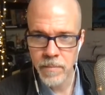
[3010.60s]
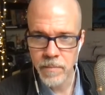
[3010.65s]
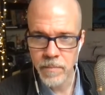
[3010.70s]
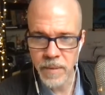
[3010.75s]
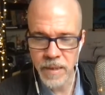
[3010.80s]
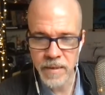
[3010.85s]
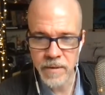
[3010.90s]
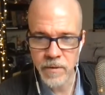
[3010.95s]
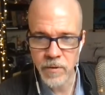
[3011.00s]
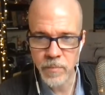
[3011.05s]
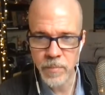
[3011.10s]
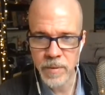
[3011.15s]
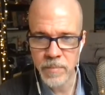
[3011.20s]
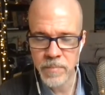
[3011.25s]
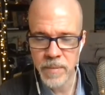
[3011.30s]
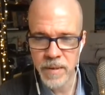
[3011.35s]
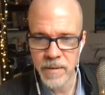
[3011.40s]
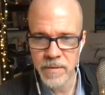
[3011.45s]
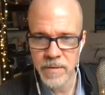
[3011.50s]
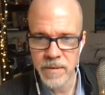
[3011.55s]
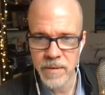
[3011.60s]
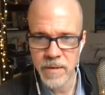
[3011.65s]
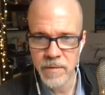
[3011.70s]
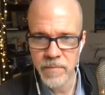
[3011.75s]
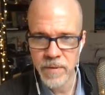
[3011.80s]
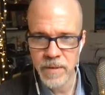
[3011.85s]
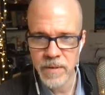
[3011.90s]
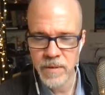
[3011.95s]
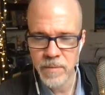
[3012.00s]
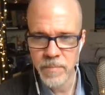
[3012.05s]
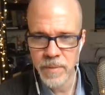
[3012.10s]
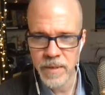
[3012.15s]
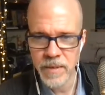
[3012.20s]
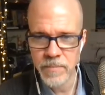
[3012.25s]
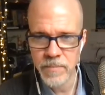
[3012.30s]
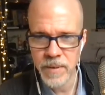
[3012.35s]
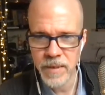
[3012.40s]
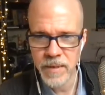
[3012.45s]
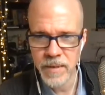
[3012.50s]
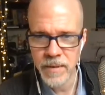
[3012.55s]
buy open box TVs at
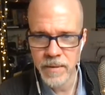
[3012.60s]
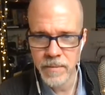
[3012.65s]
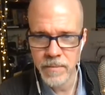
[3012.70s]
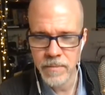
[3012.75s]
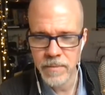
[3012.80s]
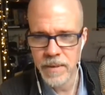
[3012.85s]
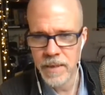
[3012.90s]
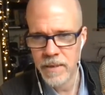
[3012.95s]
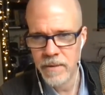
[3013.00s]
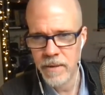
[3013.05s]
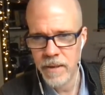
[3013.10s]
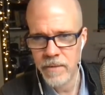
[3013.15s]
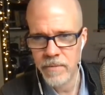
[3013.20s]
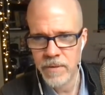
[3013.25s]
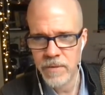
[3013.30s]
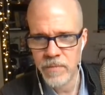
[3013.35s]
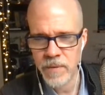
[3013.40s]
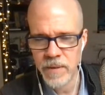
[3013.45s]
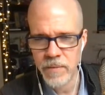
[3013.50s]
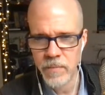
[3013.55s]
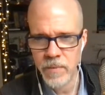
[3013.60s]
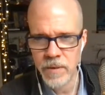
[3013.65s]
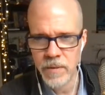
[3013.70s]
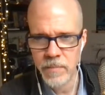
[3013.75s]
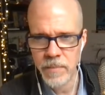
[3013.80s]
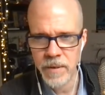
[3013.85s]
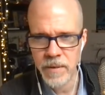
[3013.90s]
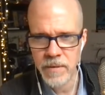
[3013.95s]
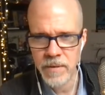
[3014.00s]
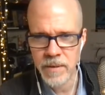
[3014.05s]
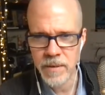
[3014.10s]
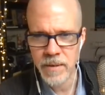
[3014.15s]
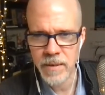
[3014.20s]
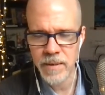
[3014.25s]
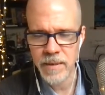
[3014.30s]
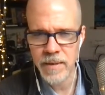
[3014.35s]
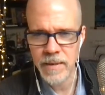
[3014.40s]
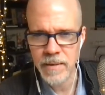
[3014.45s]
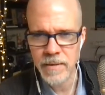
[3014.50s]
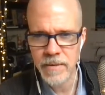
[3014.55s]
Best Buy. I was fine with the box that I
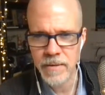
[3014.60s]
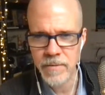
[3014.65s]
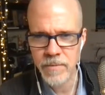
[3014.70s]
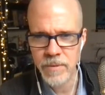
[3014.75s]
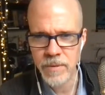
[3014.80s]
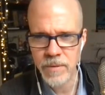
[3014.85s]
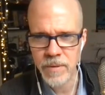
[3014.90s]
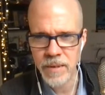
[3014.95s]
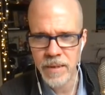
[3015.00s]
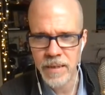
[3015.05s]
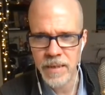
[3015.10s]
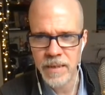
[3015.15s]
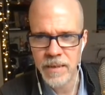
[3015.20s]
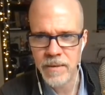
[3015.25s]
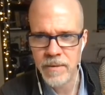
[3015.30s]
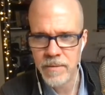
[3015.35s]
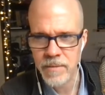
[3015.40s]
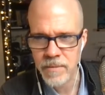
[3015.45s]
got. It was okay.